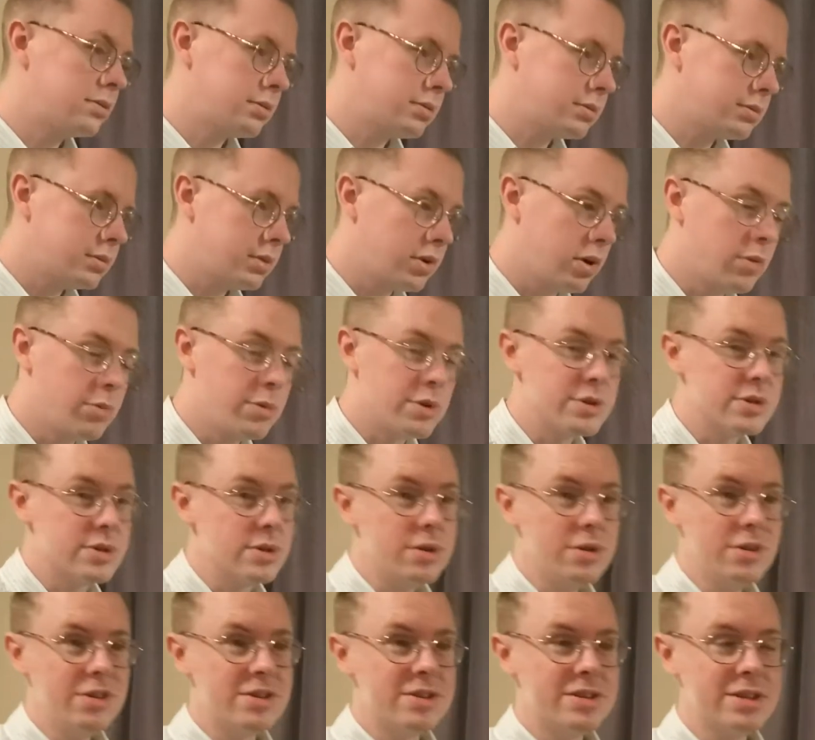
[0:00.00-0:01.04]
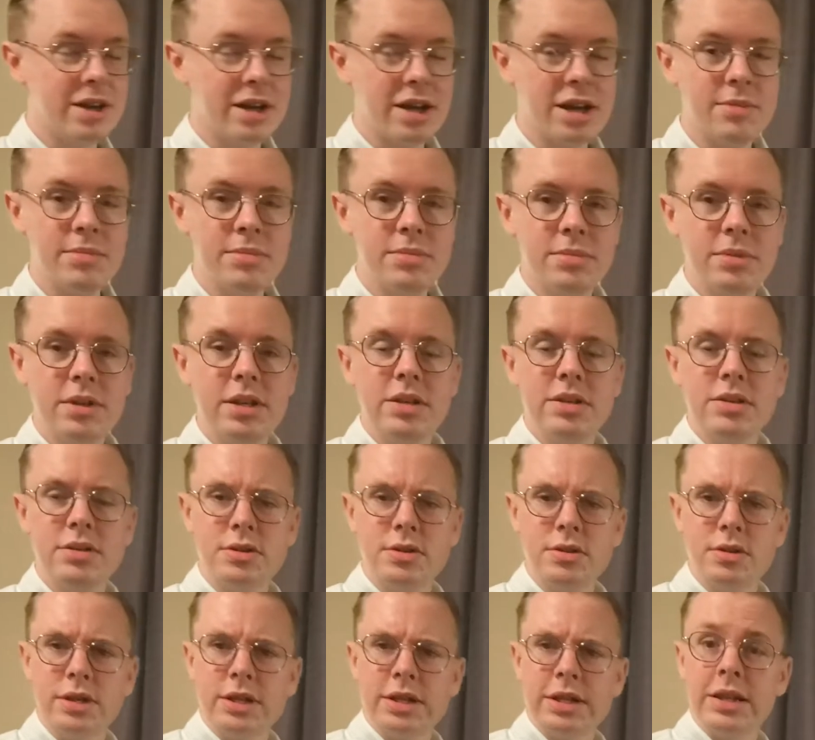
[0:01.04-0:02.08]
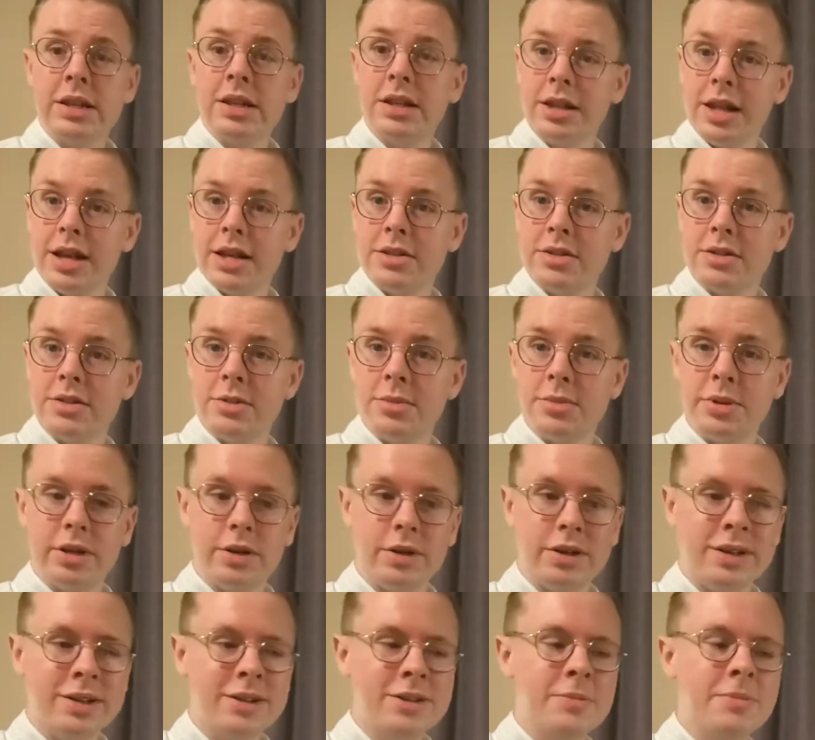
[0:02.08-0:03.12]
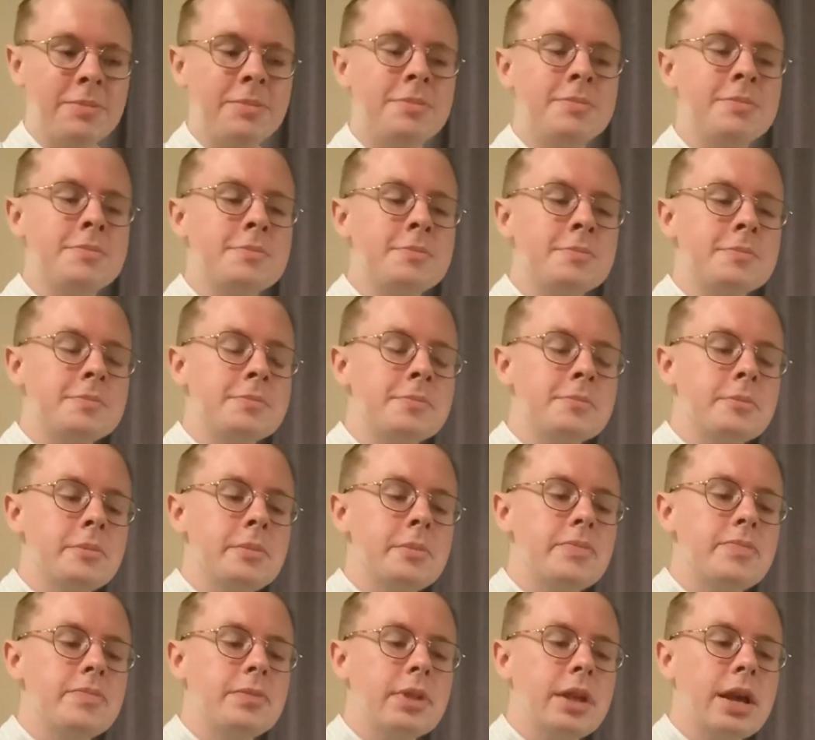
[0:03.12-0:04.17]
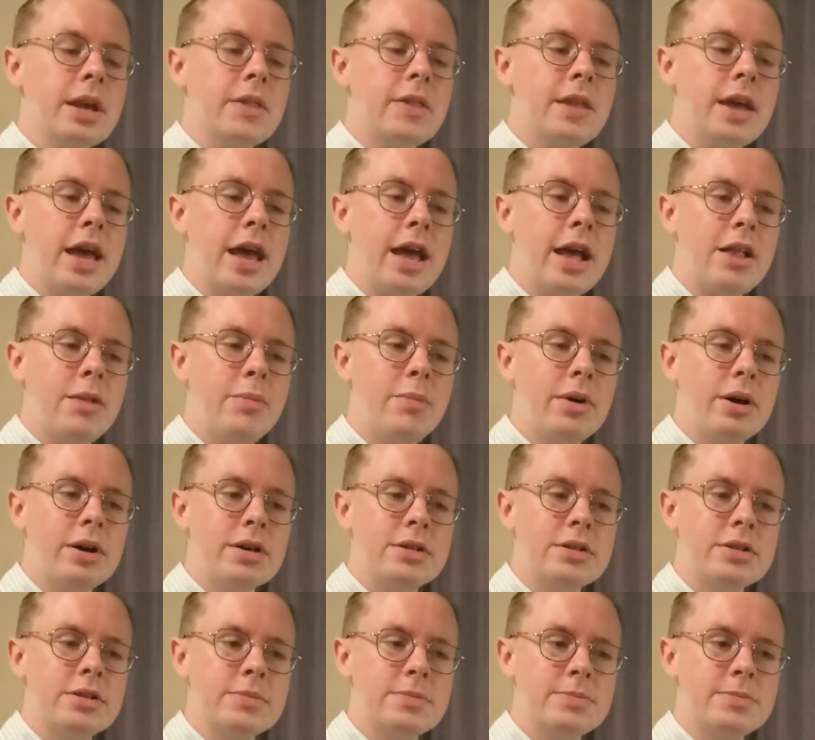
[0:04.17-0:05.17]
almost all the time, certainly in the classical period, and they help us